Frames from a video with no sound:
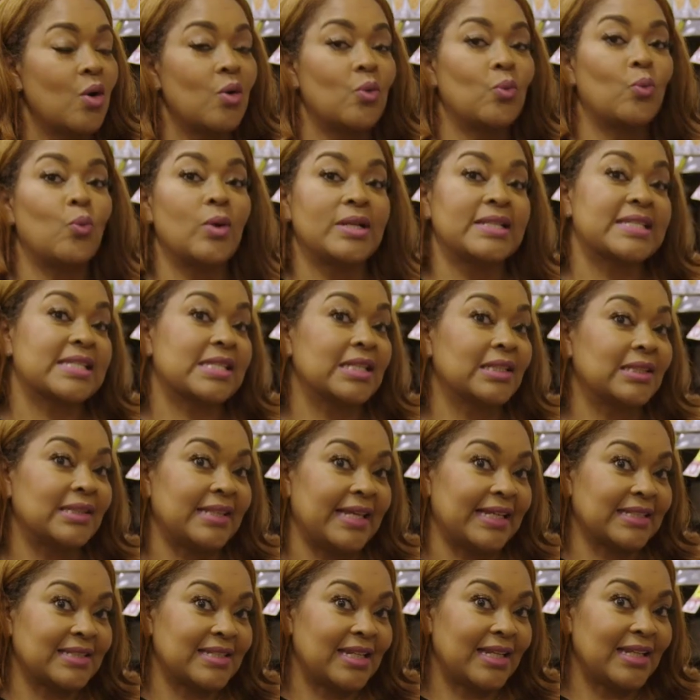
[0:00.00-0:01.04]
When
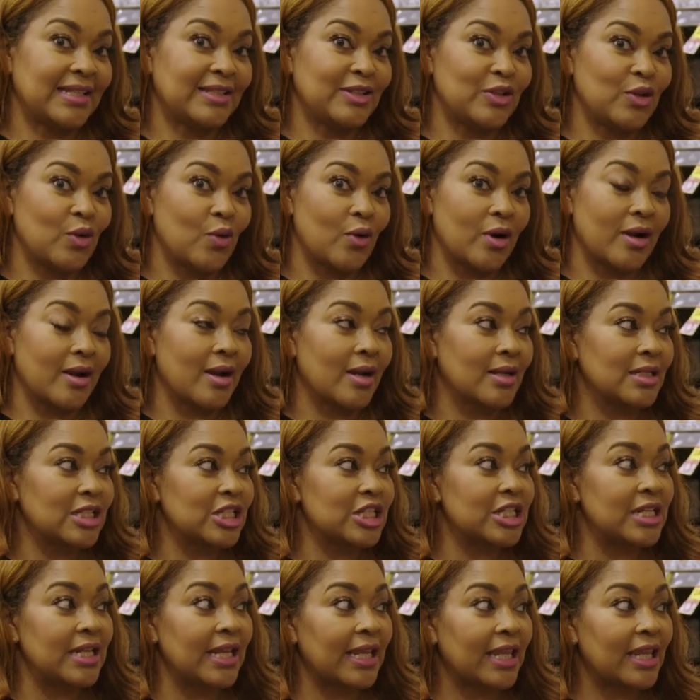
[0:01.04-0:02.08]
selecting your
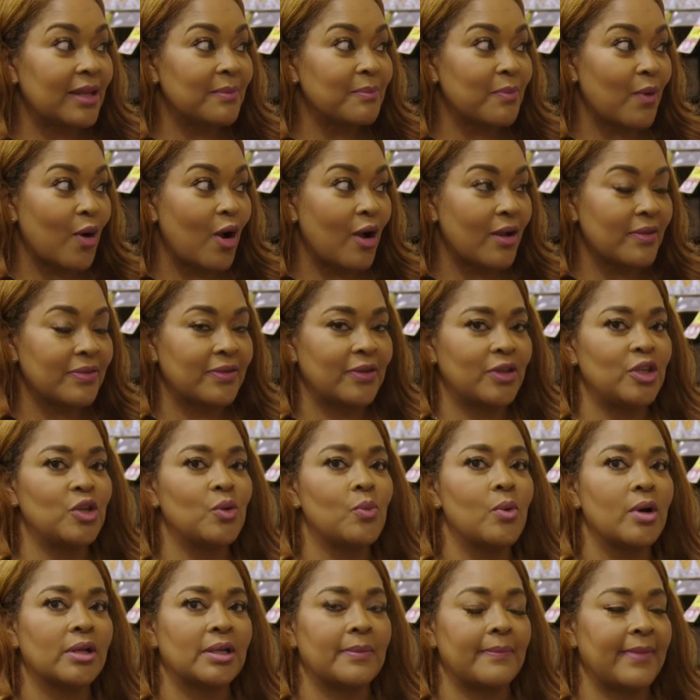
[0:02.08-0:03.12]
chicken broth, you
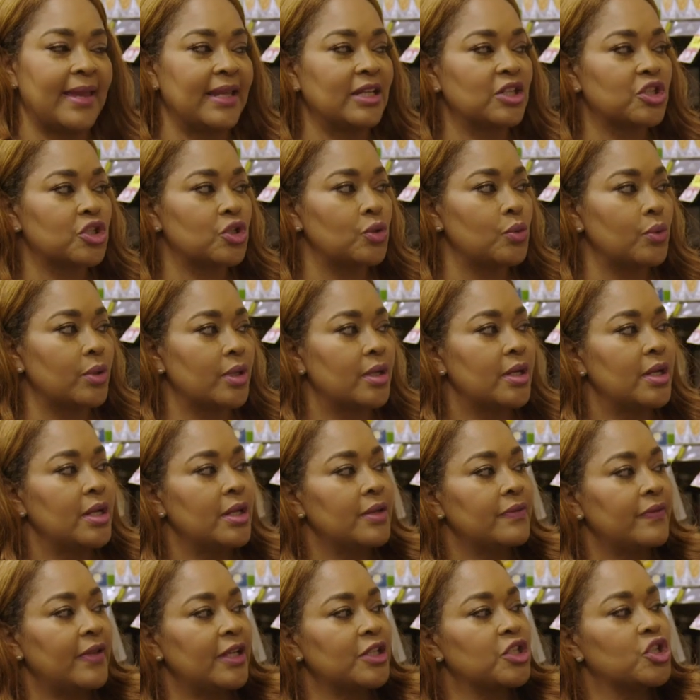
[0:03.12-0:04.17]
want to make sure
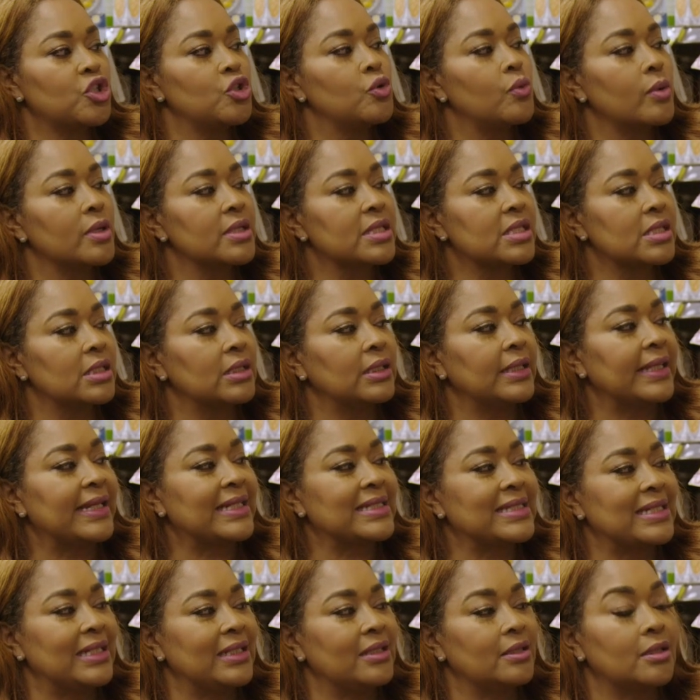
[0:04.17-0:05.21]
that you are
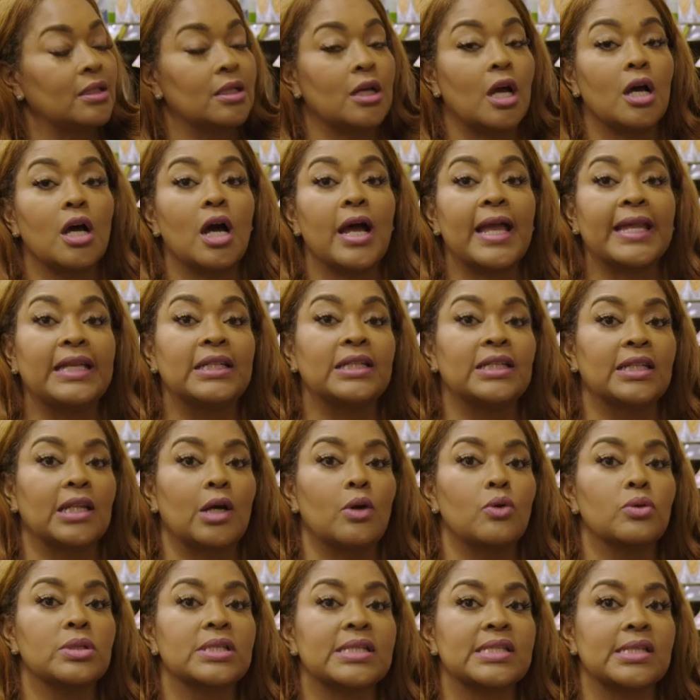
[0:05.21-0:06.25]
selecting a
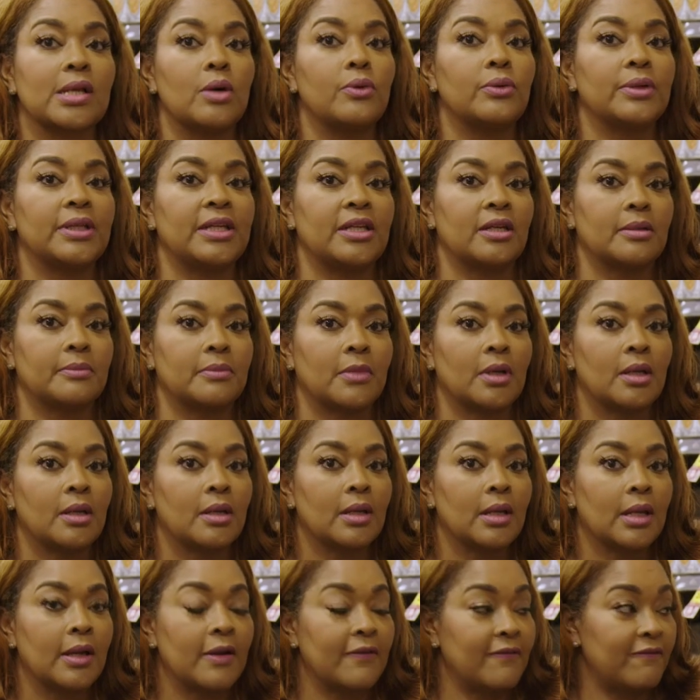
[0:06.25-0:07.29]
low sodium
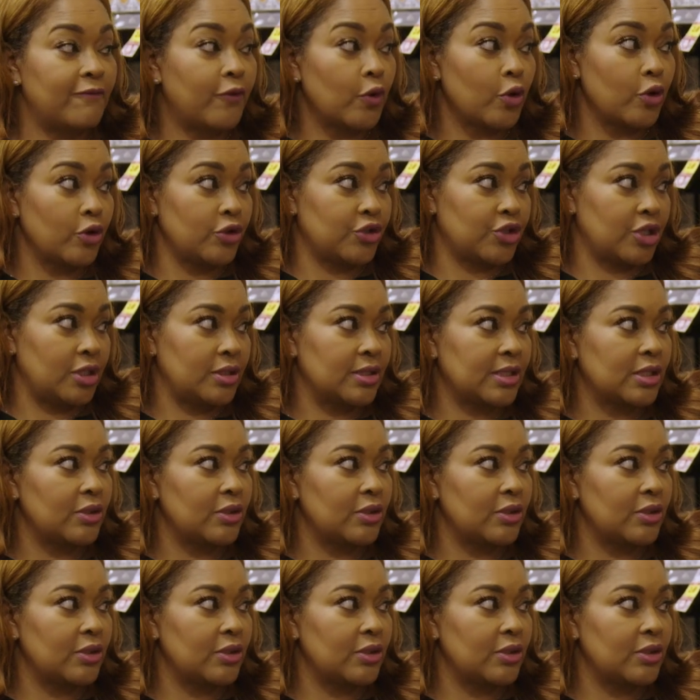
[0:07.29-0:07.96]
version.